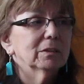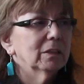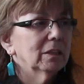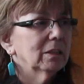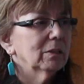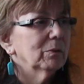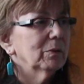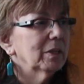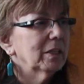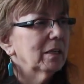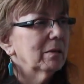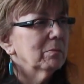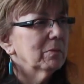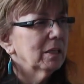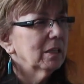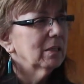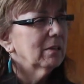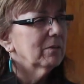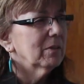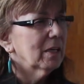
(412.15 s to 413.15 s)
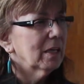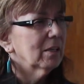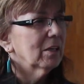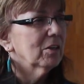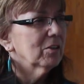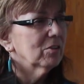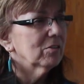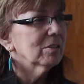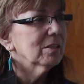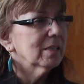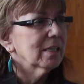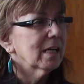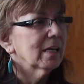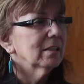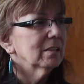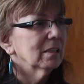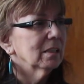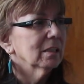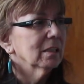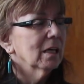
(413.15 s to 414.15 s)
you know what I mean, of that
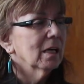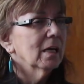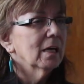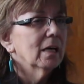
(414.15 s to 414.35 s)
understanding.